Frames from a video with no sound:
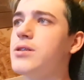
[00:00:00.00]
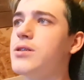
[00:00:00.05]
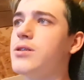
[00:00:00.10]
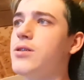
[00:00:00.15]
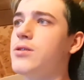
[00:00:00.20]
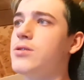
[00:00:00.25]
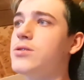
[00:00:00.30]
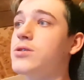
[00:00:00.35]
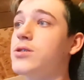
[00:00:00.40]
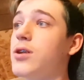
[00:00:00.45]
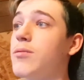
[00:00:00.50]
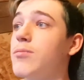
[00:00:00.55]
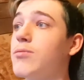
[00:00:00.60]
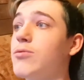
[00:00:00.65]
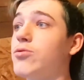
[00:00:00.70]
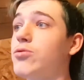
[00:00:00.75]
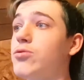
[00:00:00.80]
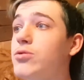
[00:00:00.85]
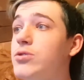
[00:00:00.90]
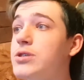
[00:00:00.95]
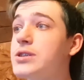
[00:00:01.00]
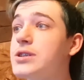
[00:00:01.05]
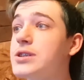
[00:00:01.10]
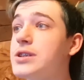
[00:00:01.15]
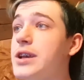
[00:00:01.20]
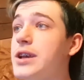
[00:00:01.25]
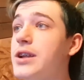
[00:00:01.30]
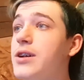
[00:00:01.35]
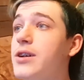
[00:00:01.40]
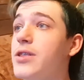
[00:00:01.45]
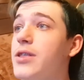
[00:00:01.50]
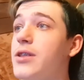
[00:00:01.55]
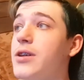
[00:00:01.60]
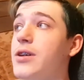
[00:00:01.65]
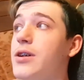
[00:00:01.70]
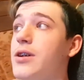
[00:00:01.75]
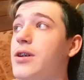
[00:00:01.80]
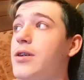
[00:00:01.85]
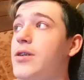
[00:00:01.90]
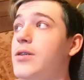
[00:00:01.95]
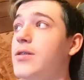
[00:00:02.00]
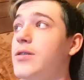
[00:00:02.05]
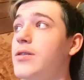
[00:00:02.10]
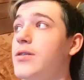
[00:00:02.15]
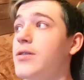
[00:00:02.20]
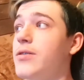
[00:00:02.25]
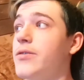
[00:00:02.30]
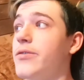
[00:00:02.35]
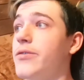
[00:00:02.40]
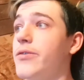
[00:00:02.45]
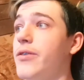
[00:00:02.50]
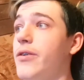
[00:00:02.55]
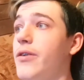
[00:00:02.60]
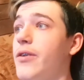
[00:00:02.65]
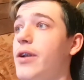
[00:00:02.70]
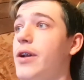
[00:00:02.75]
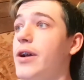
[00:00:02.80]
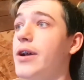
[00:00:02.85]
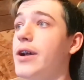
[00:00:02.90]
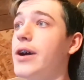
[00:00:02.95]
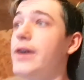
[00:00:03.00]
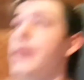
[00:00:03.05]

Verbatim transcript: there's some cool skin on the Fortnite